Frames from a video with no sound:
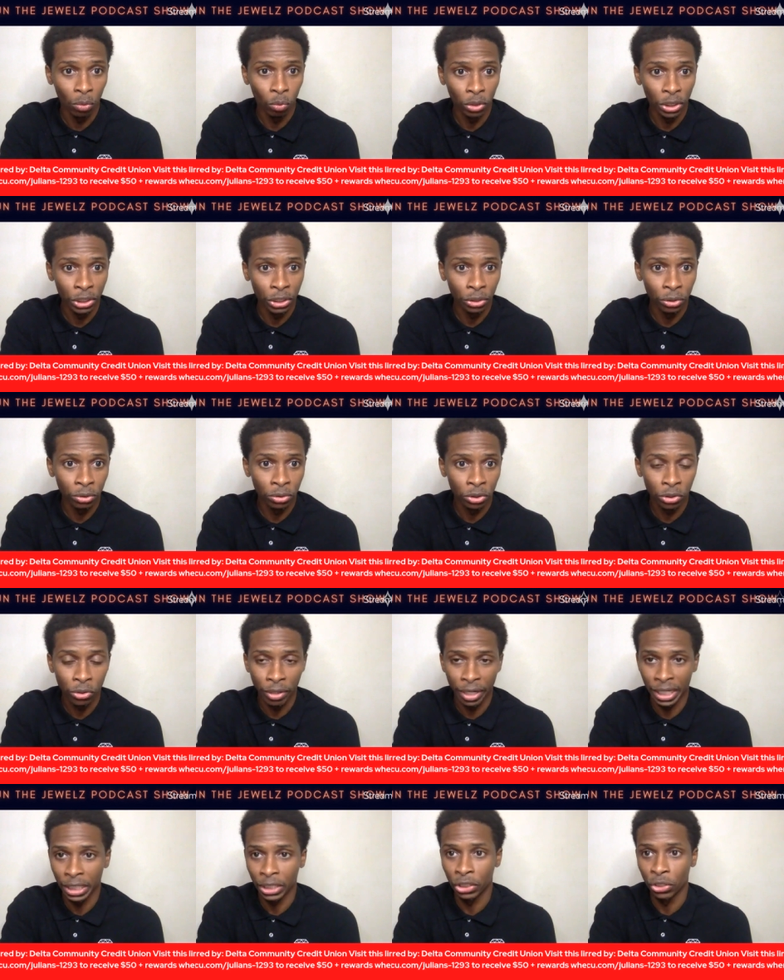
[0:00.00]
We use
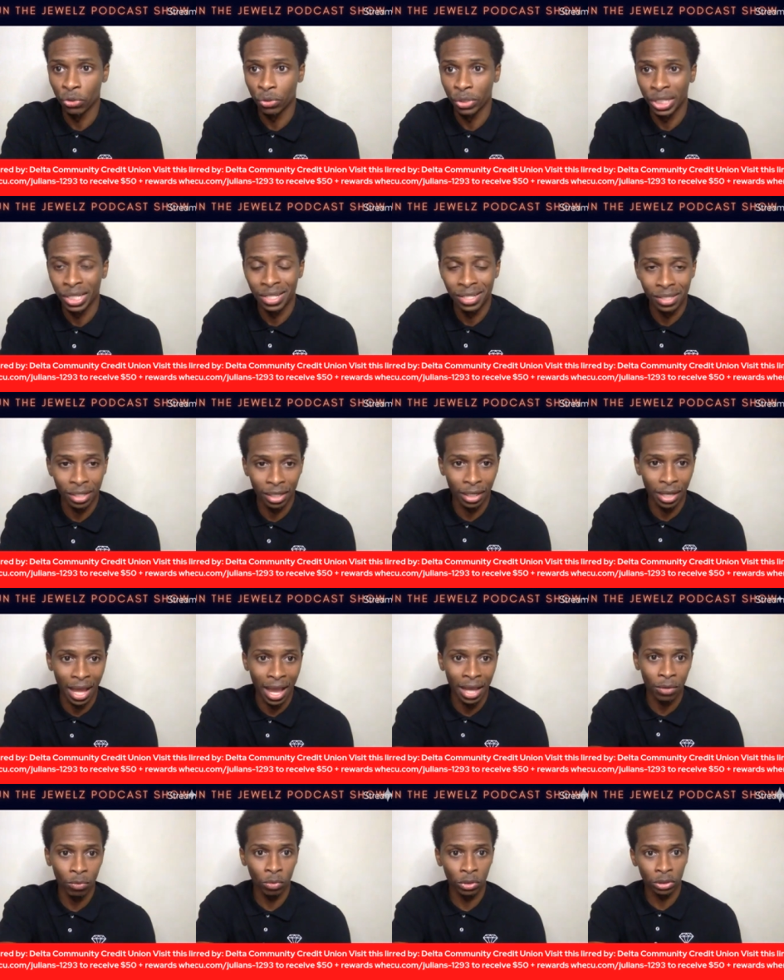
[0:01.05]
credit unions a
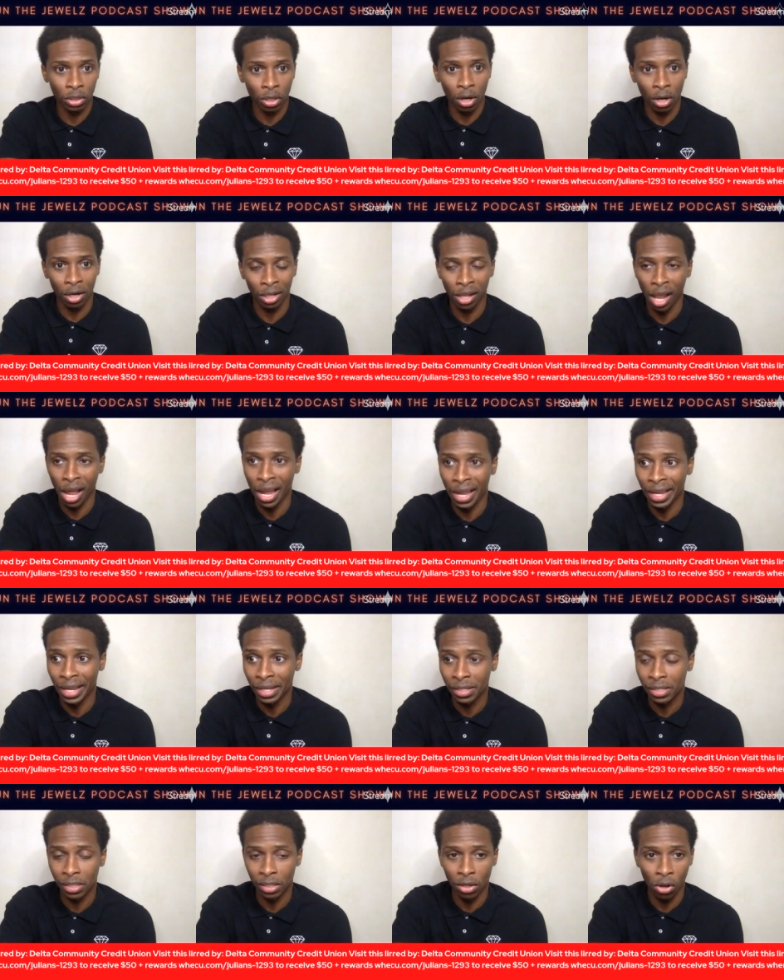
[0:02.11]
lot with our
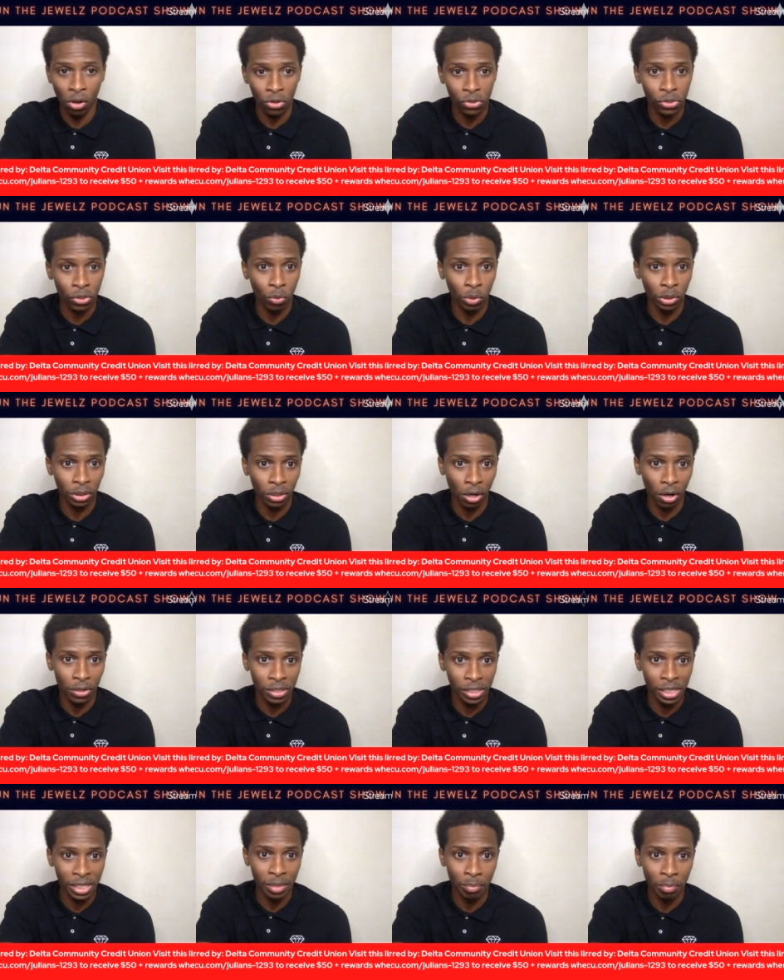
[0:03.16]
clients and also with our
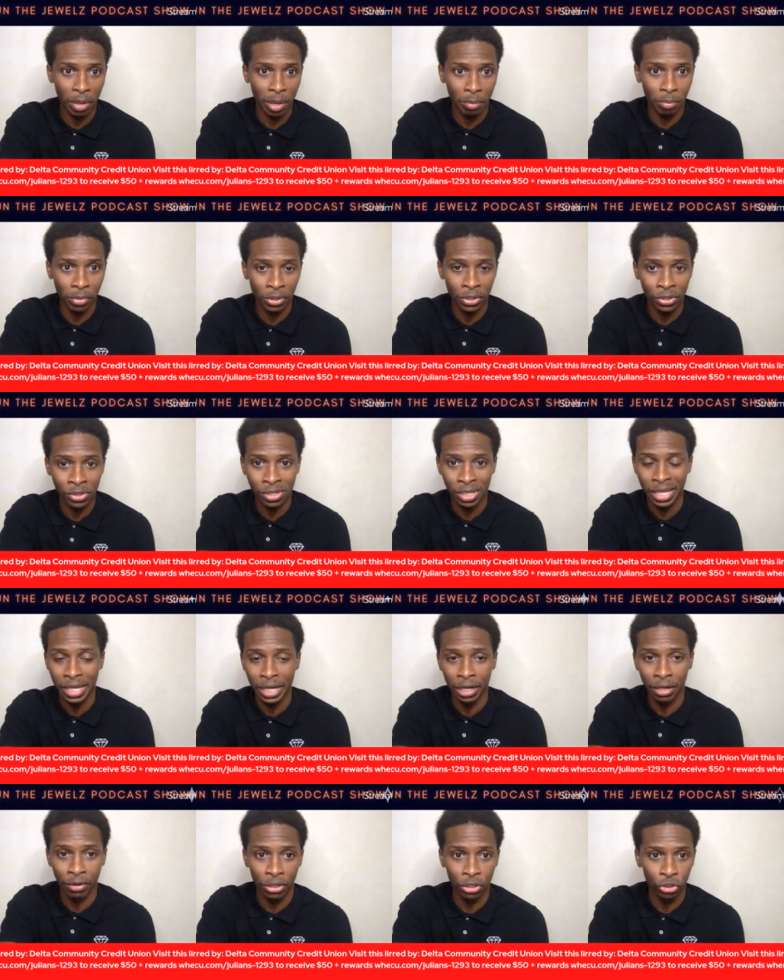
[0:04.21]
team members
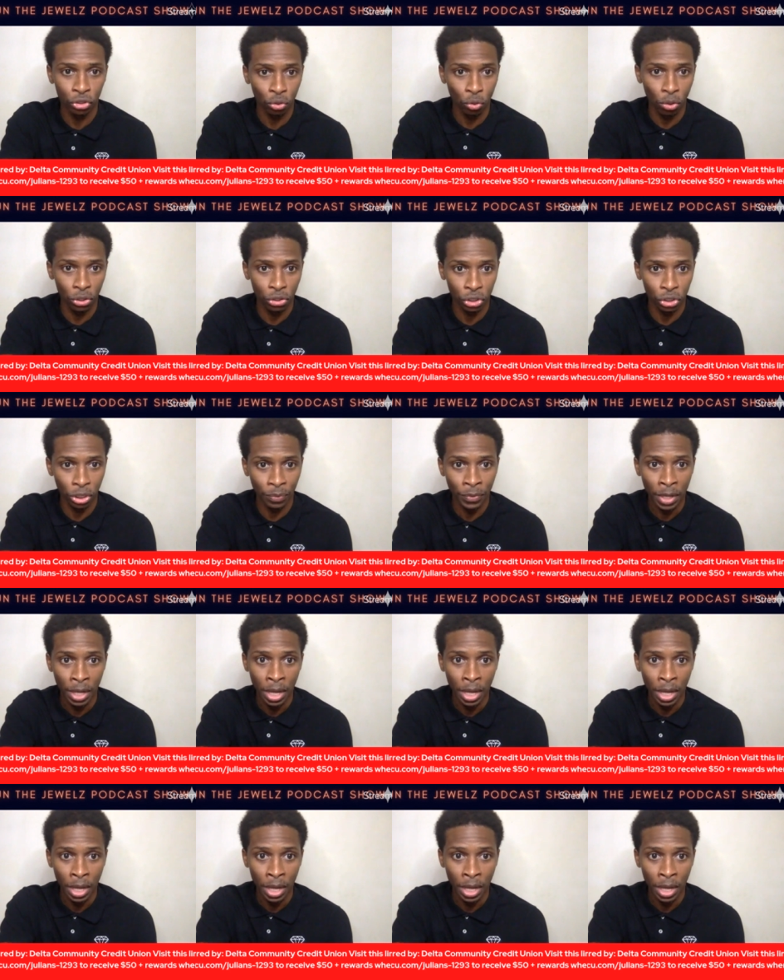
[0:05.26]
here in Georgia.